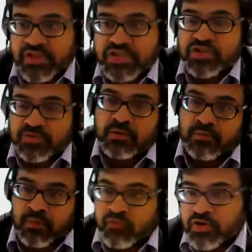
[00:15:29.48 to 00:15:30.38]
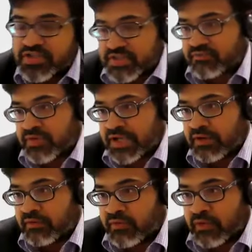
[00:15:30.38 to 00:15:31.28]
which of course we
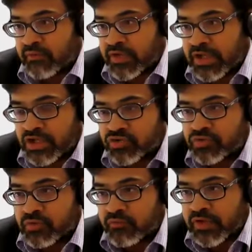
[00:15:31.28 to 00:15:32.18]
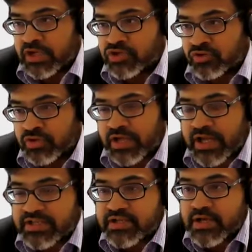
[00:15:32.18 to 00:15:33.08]
need to look
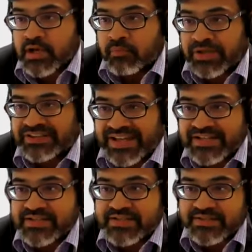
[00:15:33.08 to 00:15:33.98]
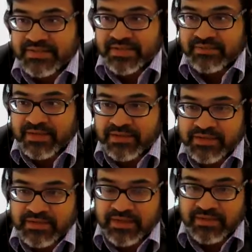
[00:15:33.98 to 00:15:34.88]
at, but that is
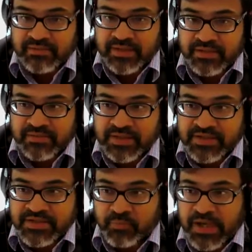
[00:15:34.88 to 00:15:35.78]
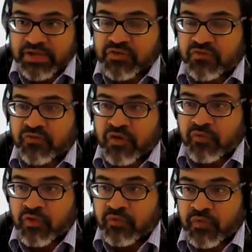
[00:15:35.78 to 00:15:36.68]
a part
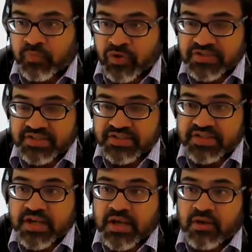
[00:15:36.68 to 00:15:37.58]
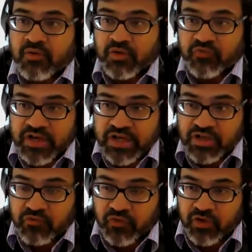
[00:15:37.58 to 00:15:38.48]
of a process. What we
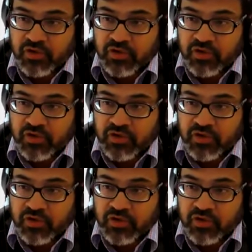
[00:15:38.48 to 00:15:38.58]
need to